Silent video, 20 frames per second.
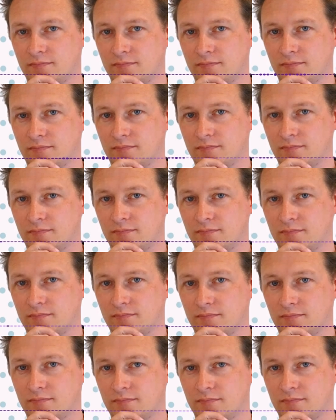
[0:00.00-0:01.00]
They
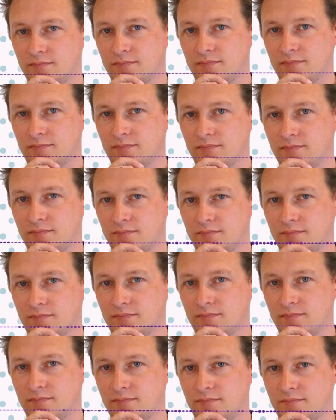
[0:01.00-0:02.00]
saw the
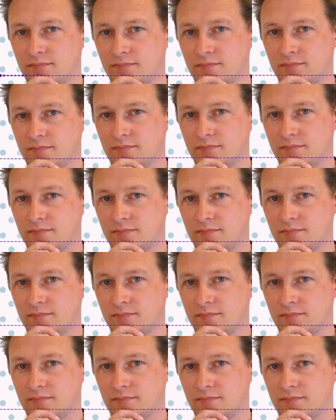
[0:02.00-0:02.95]
great pyramids,